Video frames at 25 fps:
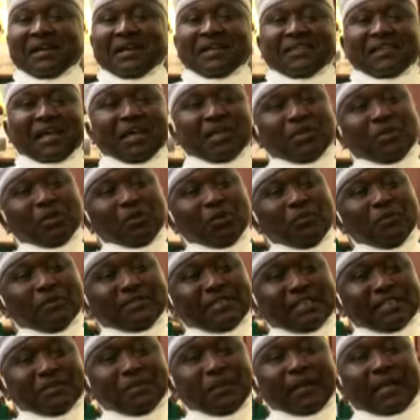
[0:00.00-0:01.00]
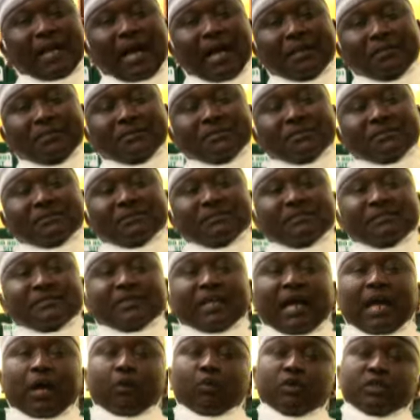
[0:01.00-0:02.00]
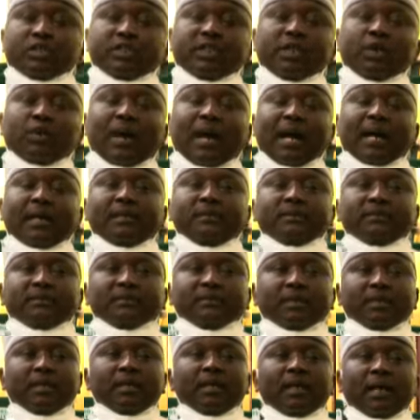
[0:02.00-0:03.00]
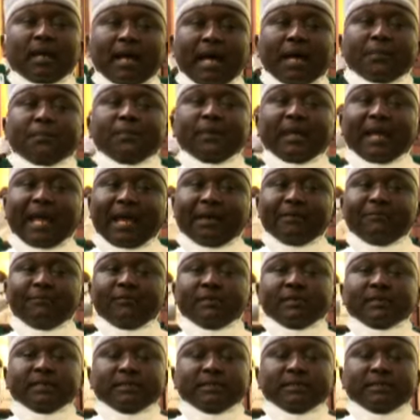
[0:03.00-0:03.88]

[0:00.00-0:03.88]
Thank you, Mr. Speaker. I wish Giwa happy life.